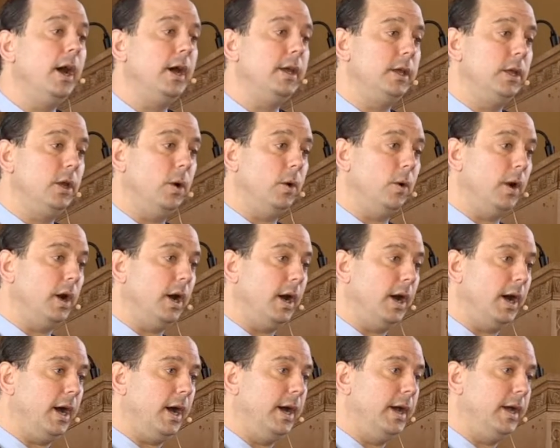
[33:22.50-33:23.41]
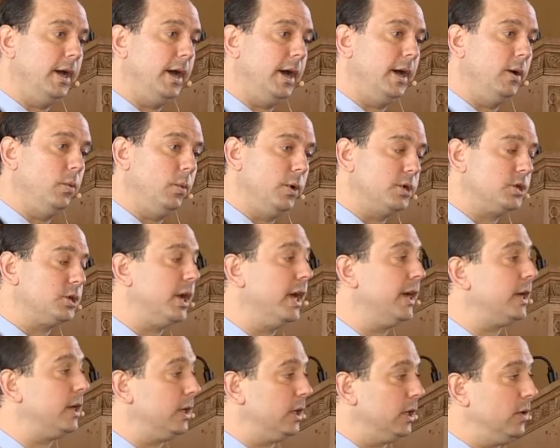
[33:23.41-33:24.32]
you know, I, I wish
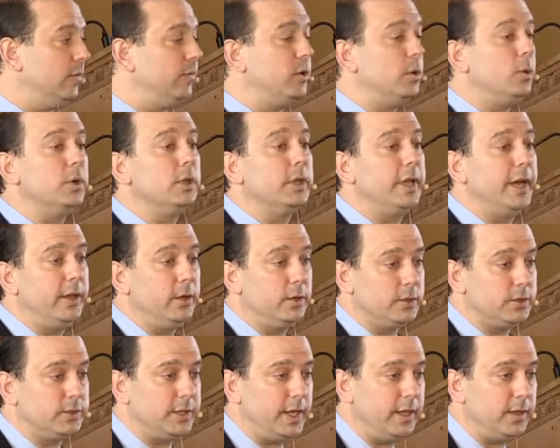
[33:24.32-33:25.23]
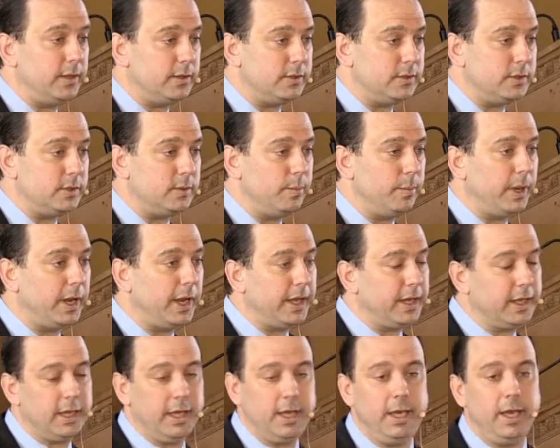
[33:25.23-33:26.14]
I could give you a lighter sentence, but
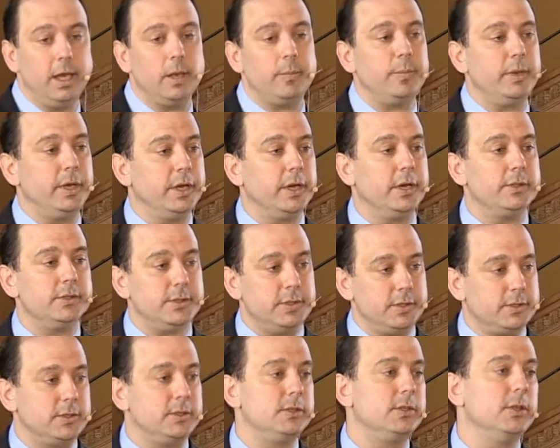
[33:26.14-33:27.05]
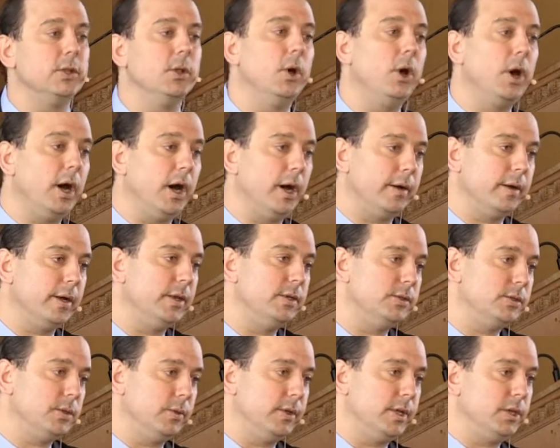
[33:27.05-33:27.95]
I can't because this is the law. And
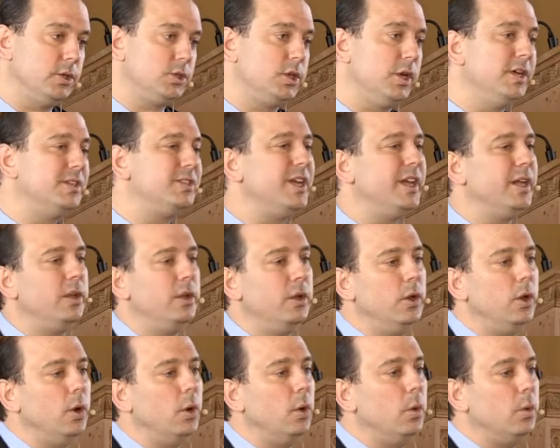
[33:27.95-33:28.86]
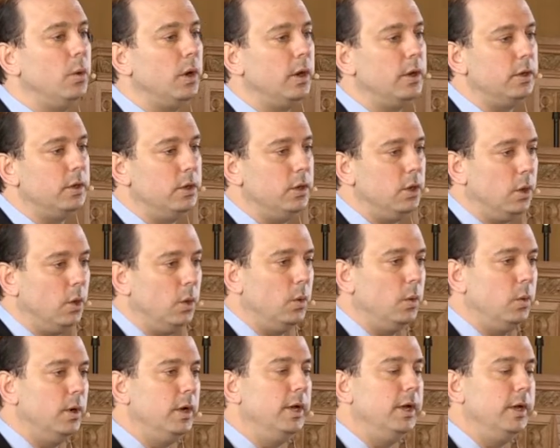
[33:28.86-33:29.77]
so that judge had no,
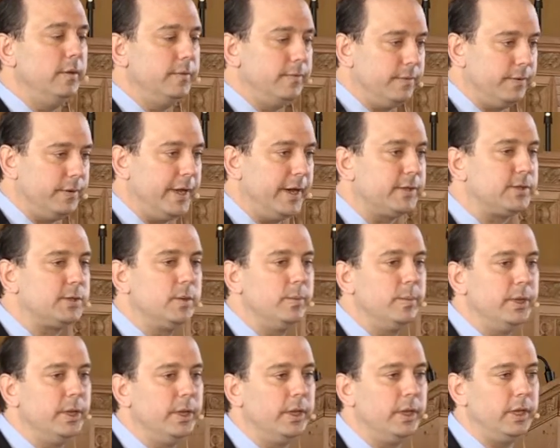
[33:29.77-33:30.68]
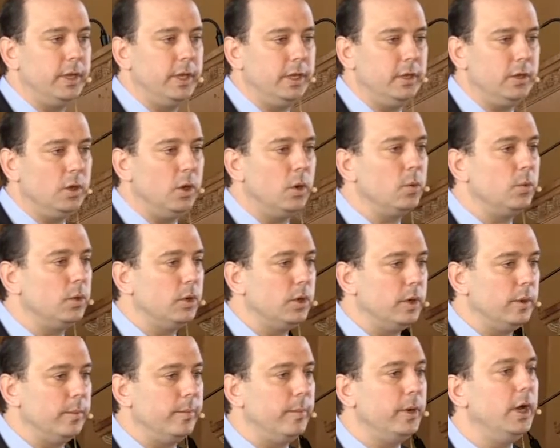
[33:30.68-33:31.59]
no flexibility, no
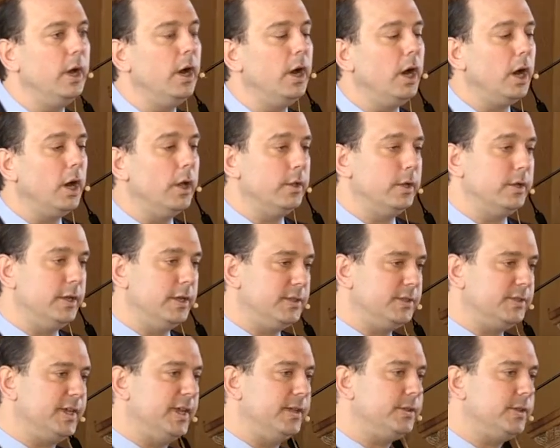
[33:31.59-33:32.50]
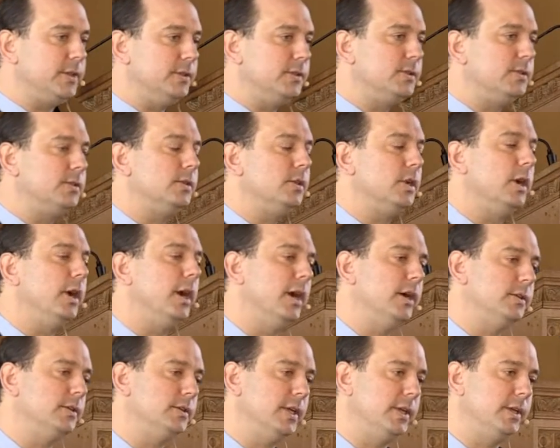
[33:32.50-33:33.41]
room other than to sentence,
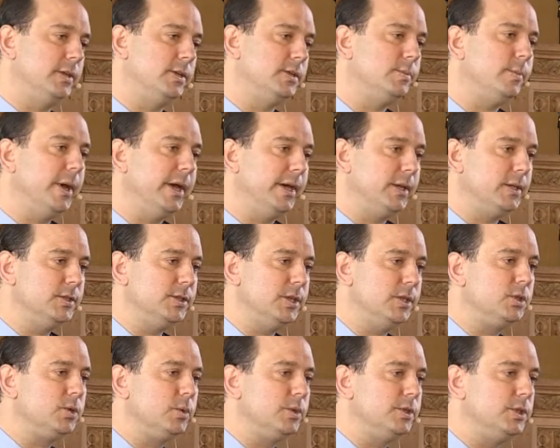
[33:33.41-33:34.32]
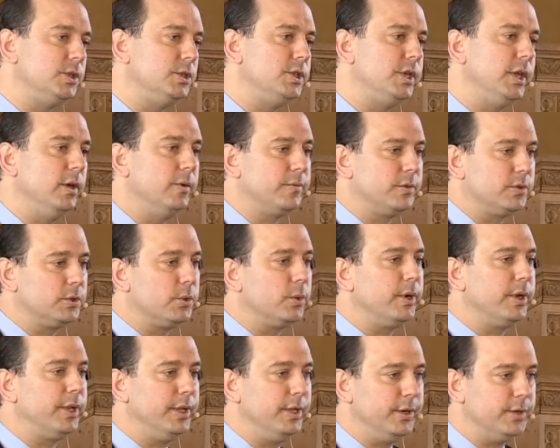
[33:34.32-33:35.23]
uh, sentence my constituent to jail for
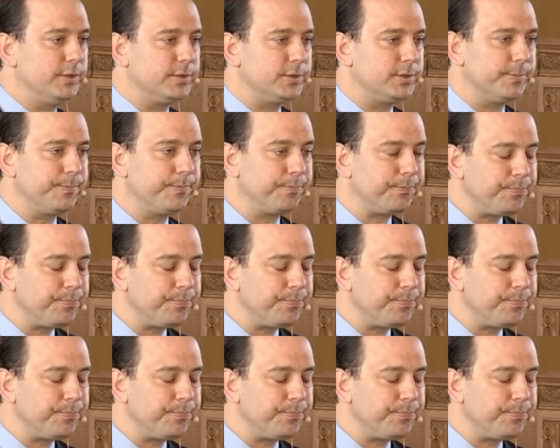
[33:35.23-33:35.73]
twenty years.